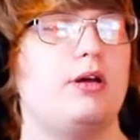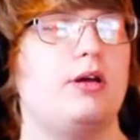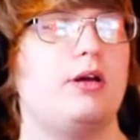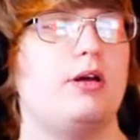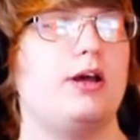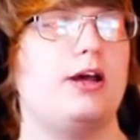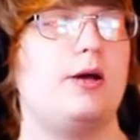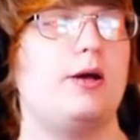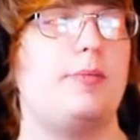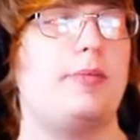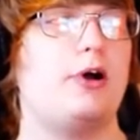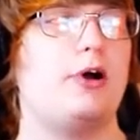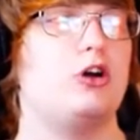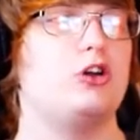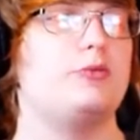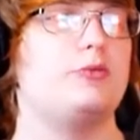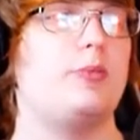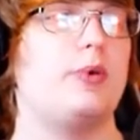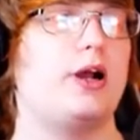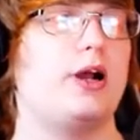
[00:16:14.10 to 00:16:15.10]
her
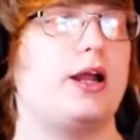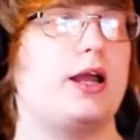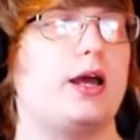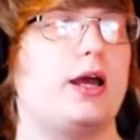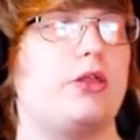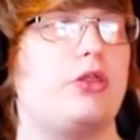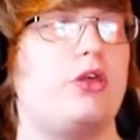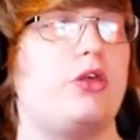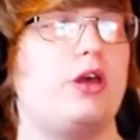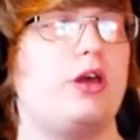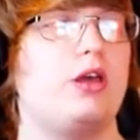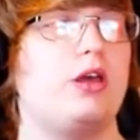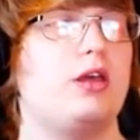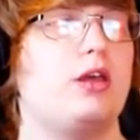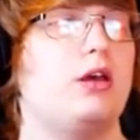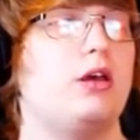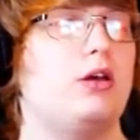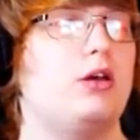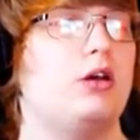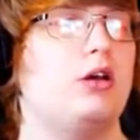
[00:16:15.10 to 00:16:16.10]
powers back. I think
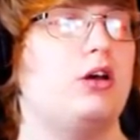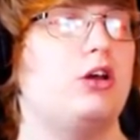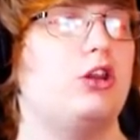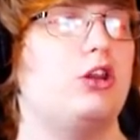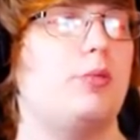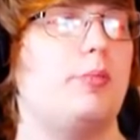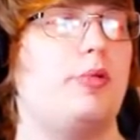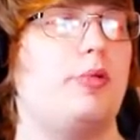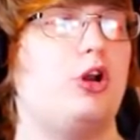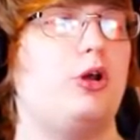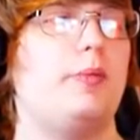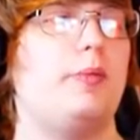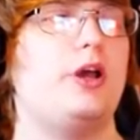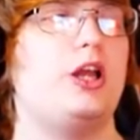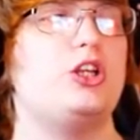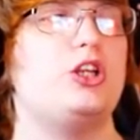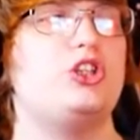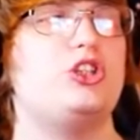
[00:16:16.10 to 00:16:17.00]
the blue mage is